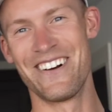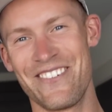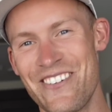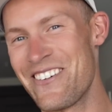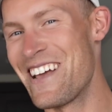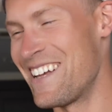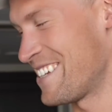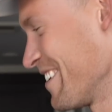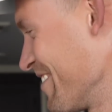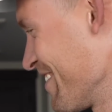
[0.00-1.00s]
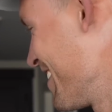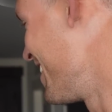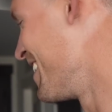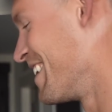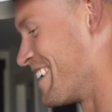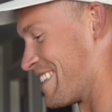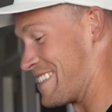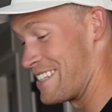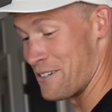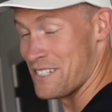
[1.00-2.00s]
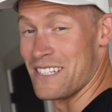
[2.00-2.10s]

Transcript: You're okay, so. There is a